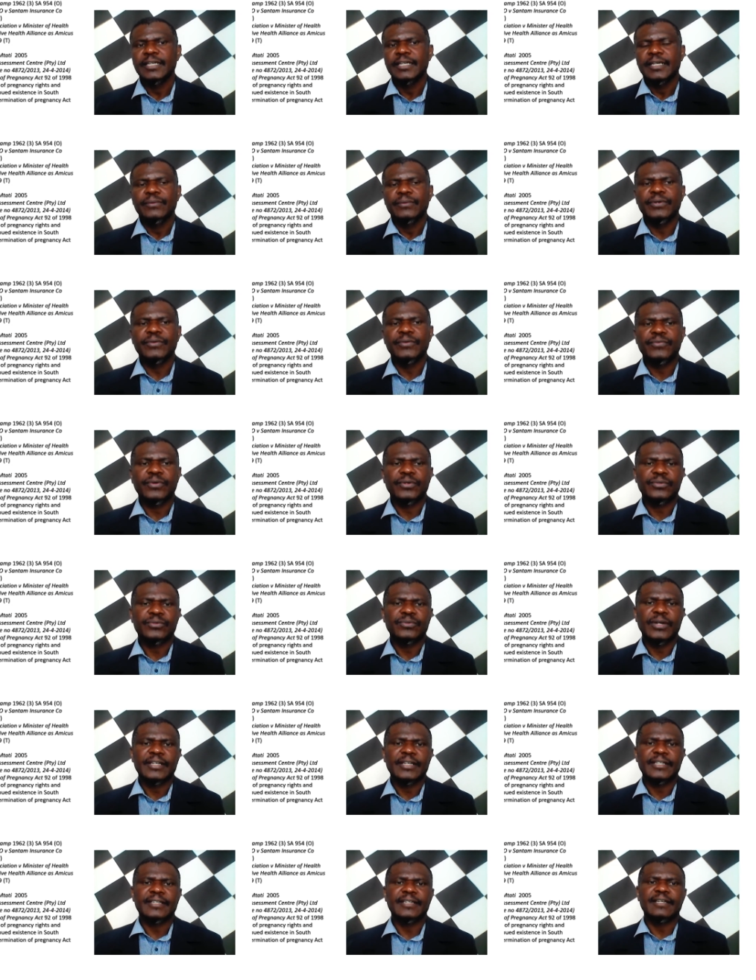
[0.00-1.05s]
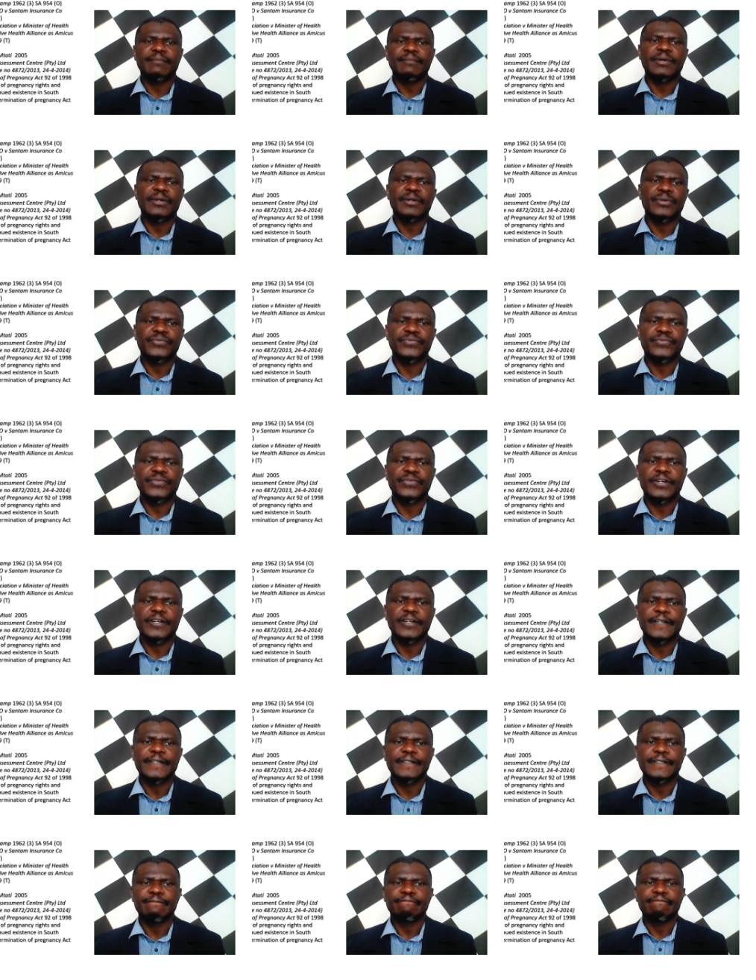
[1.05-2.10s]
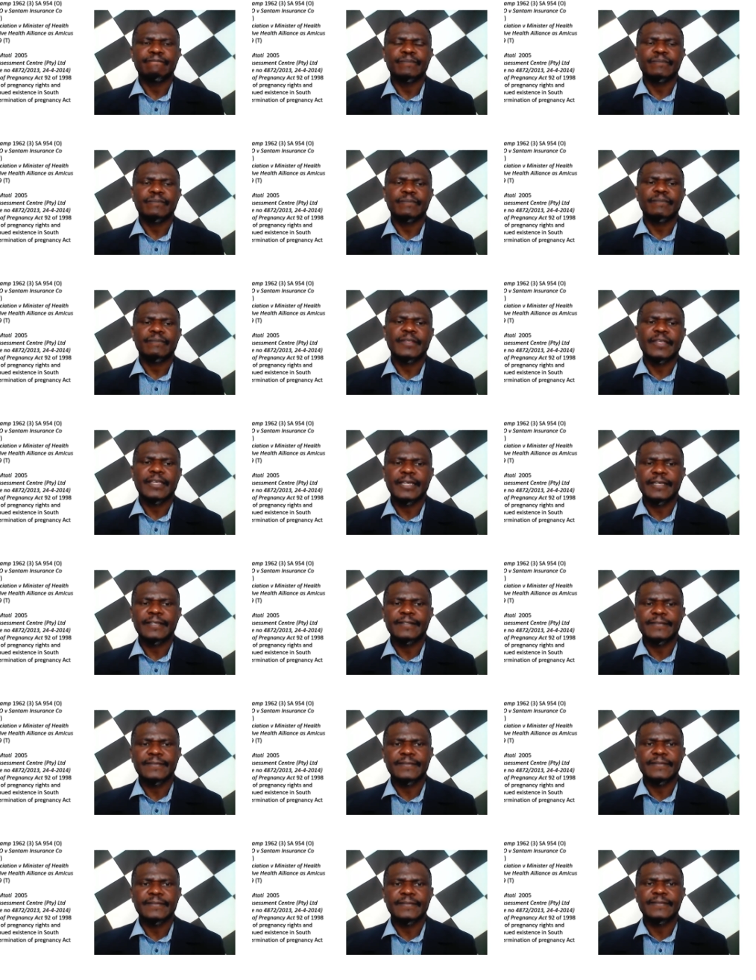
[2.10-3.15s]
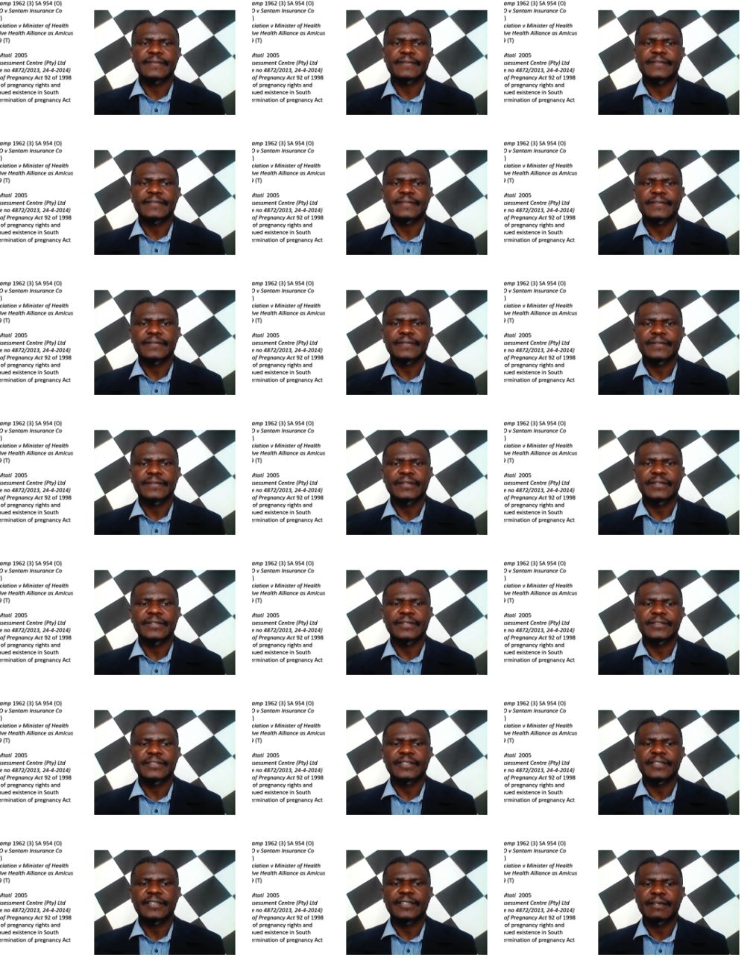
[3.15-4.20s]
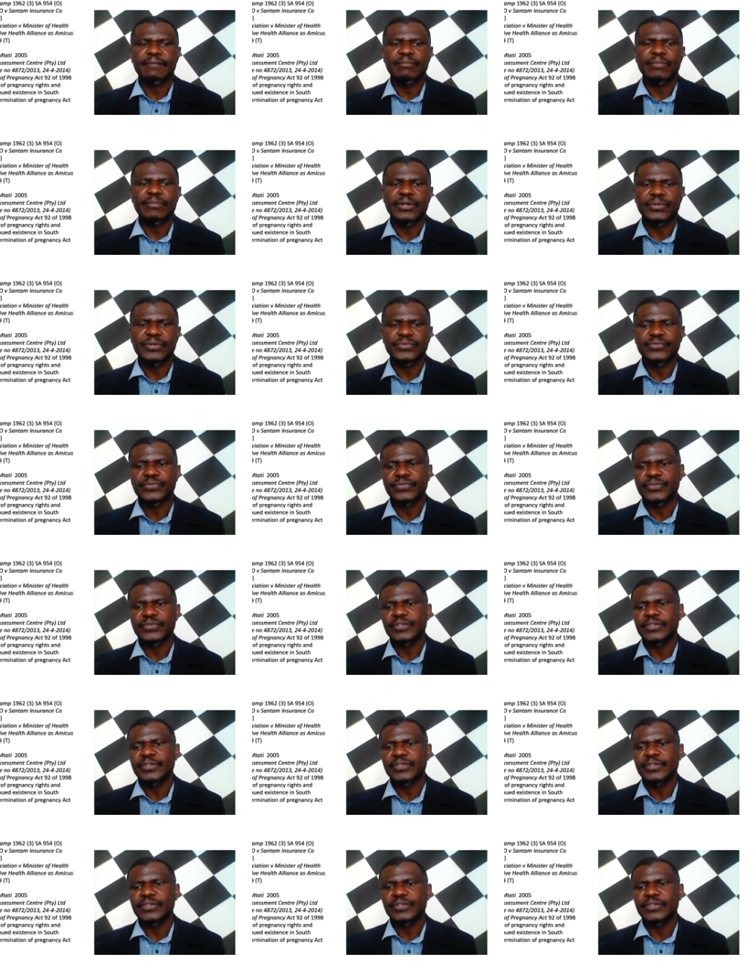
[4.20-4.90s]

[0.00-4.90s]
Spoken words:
We've got quite a number of cases and a number of